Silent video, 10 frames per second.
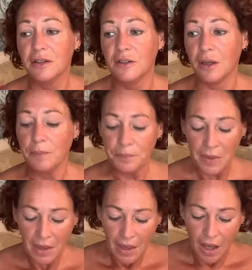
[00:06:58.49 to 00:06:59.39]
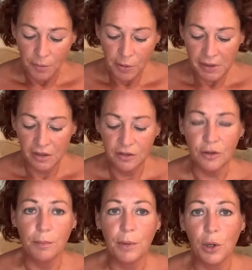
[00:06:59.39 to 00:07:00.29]
So I'm probably going to do
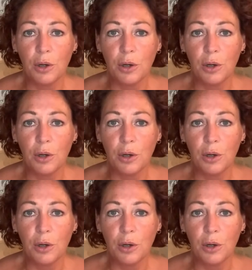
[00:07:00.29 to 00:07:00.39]
a blog